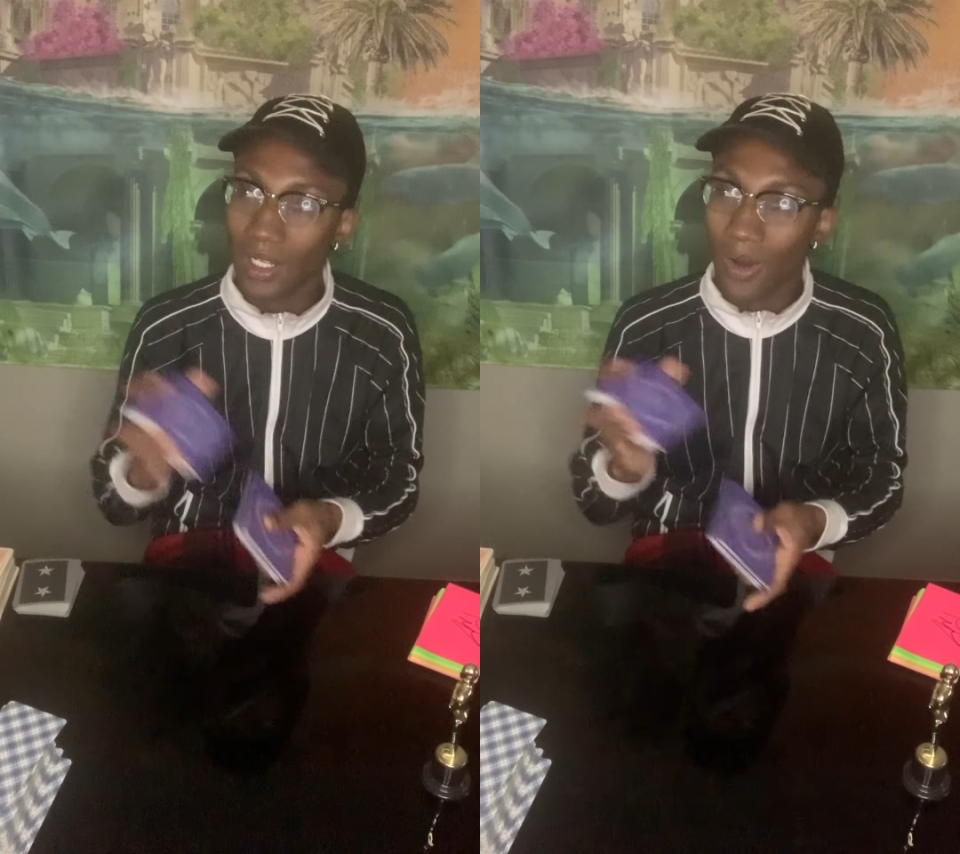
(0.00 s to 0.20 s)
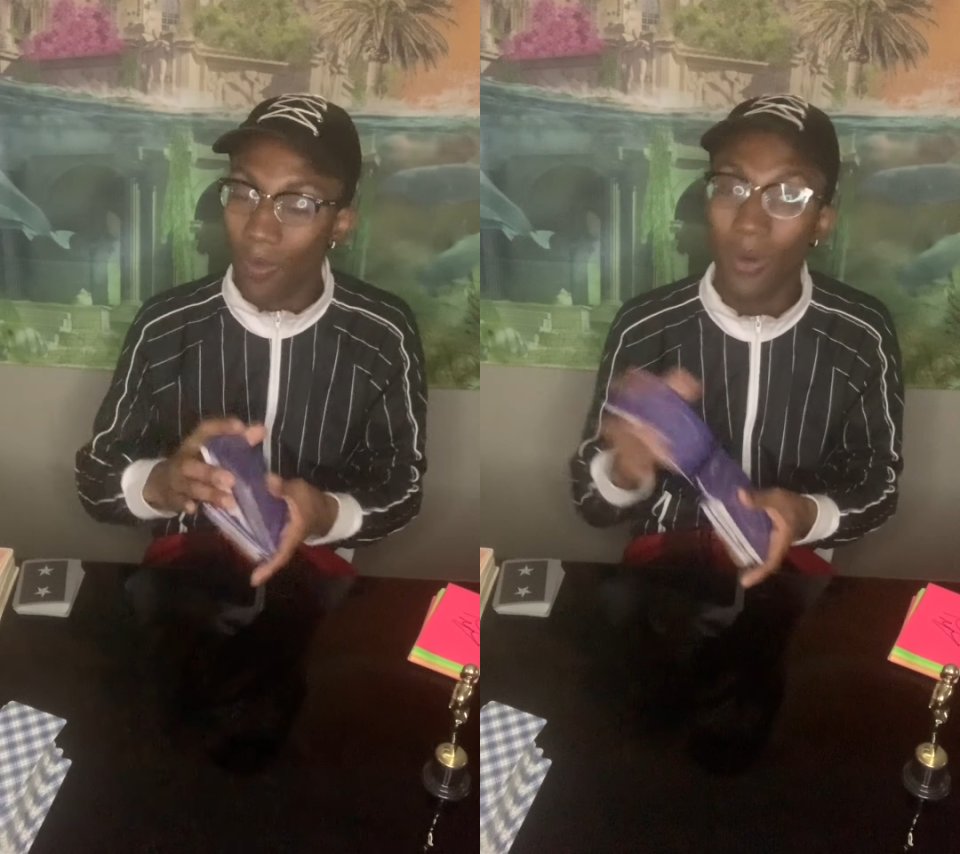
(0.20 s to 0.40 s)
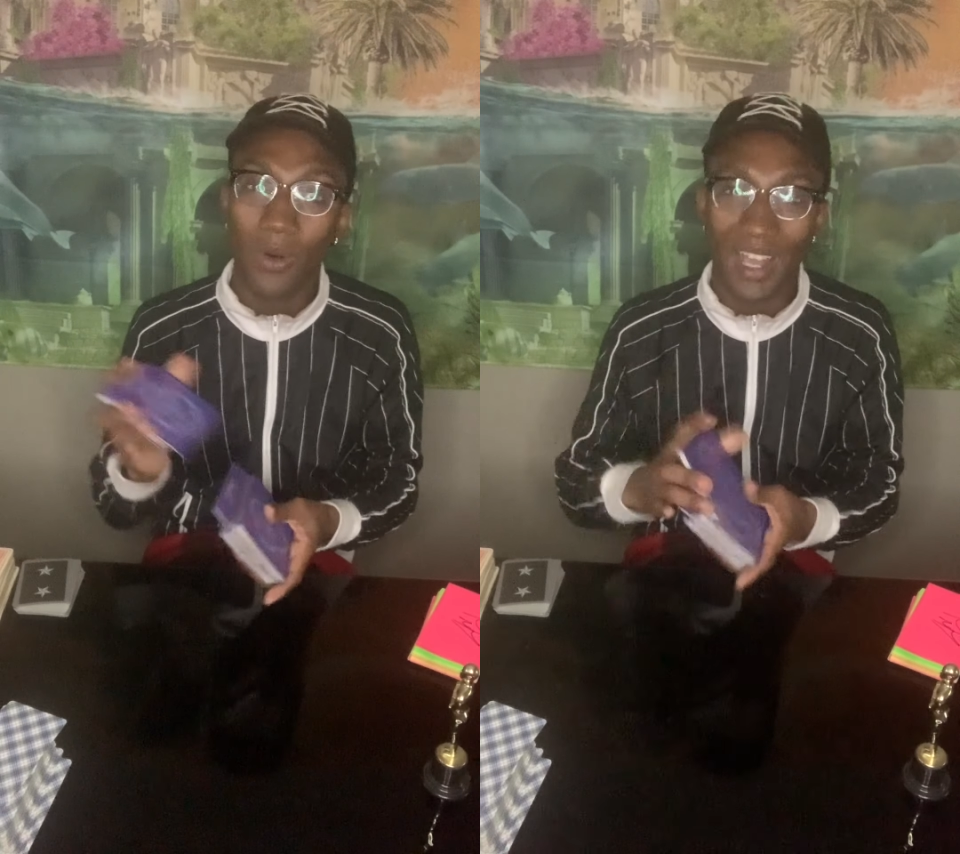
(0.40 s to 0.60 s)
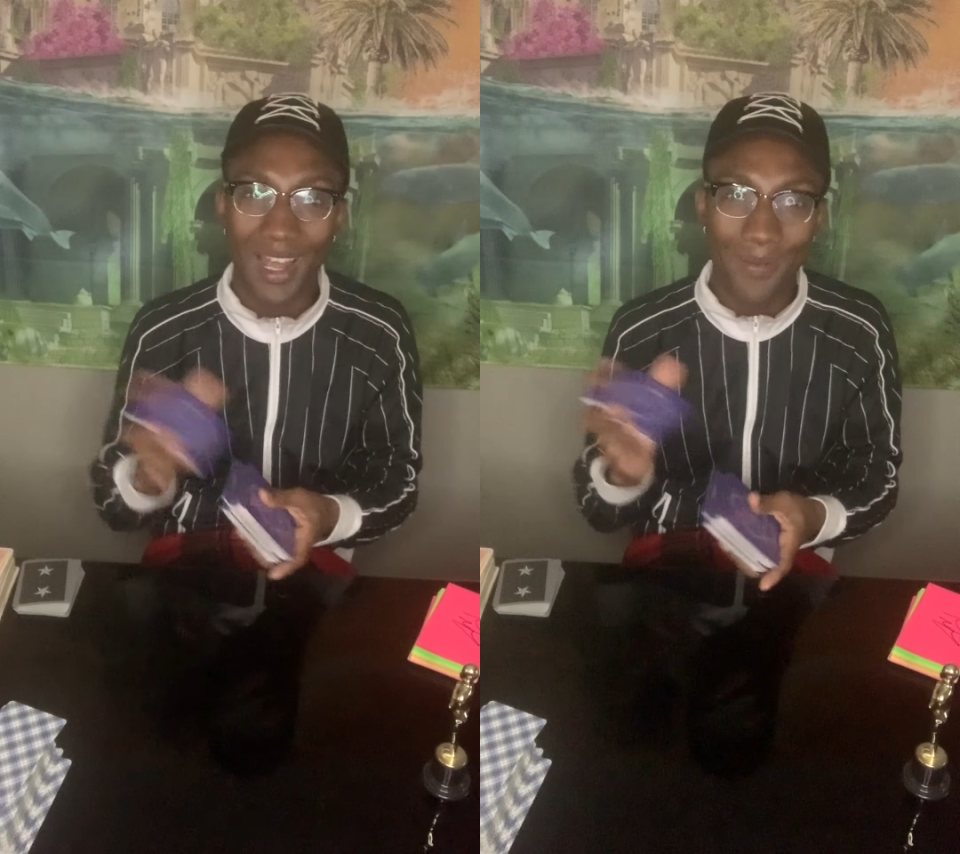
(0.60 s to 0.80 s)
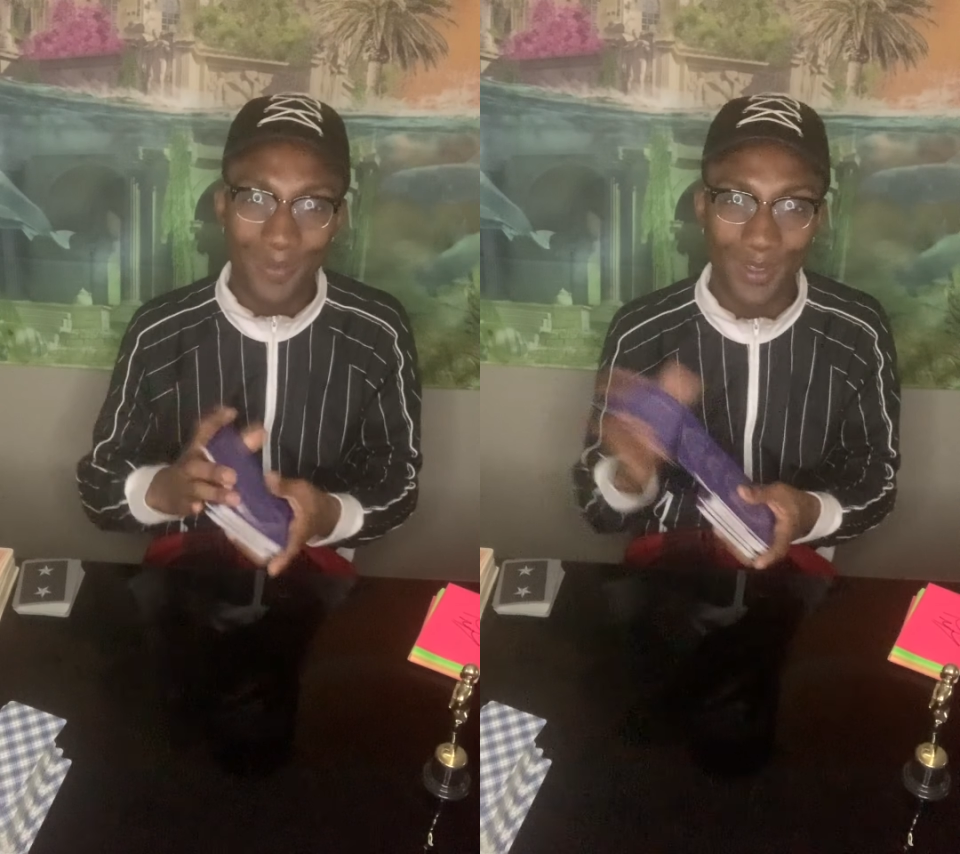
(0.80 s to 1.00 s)
What will
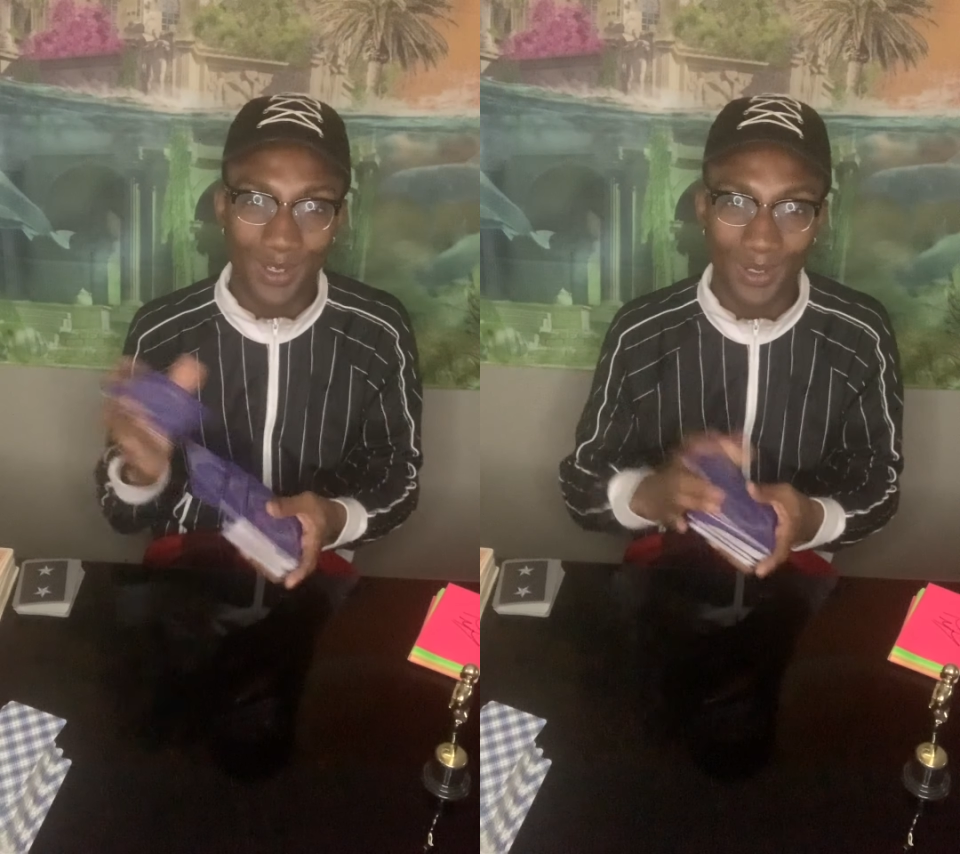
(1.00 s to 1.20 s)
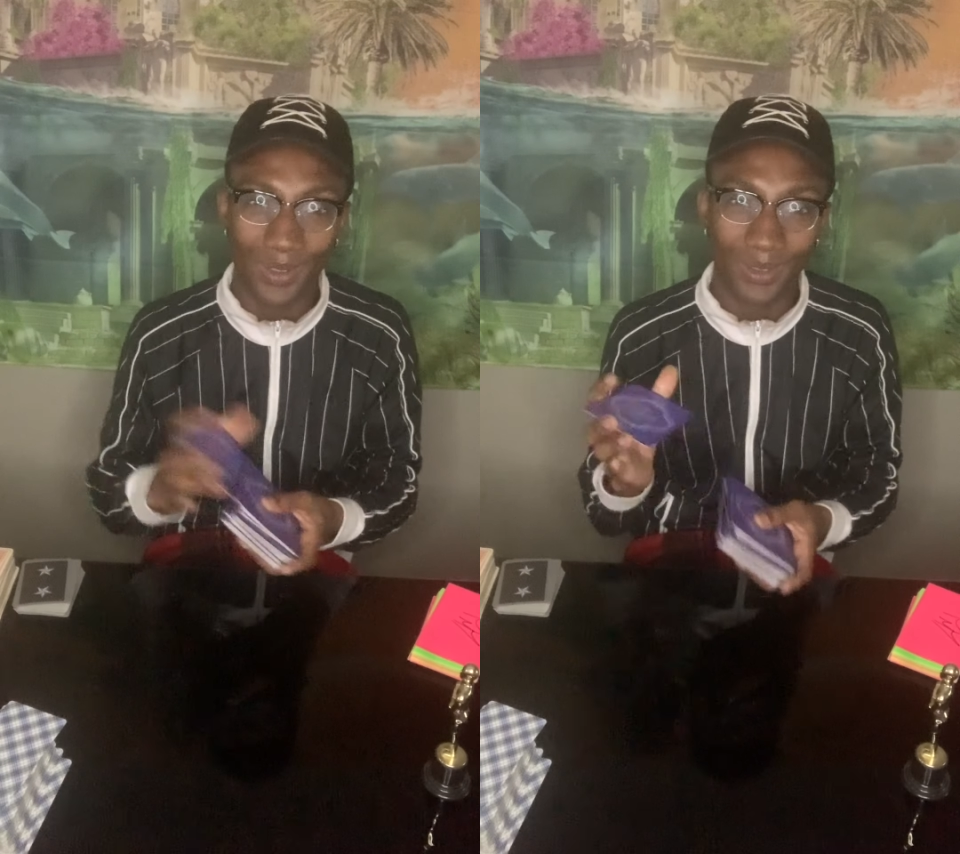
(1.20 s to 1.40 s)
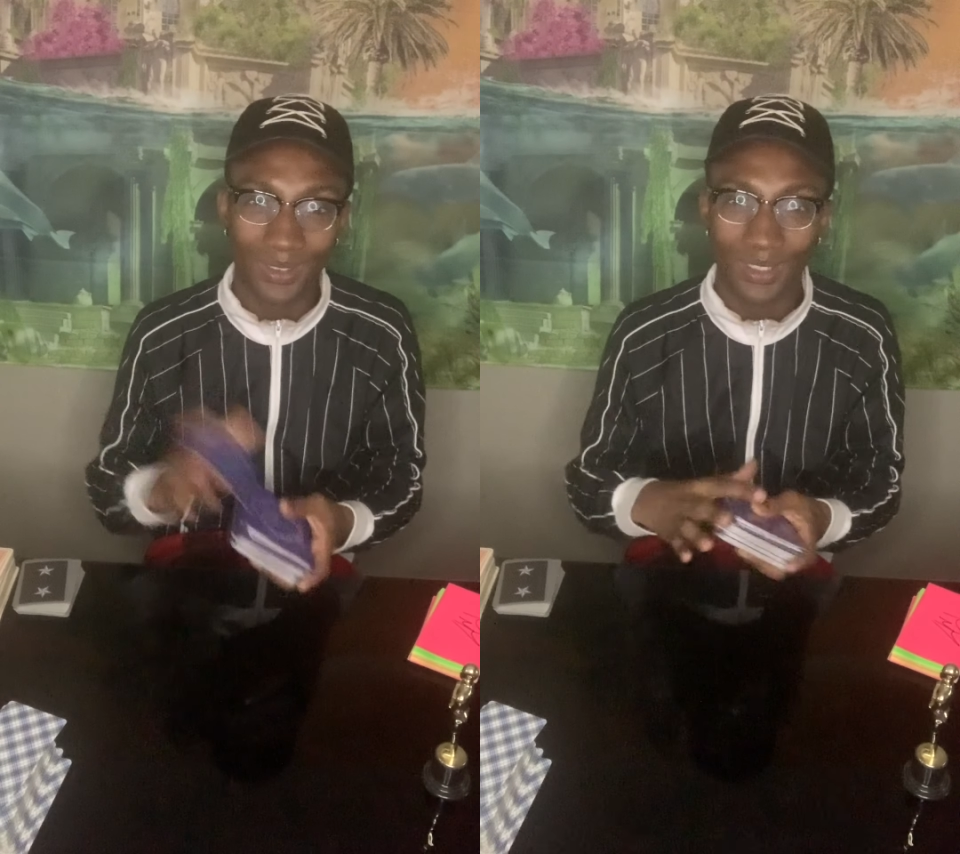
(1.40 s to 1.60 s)
help you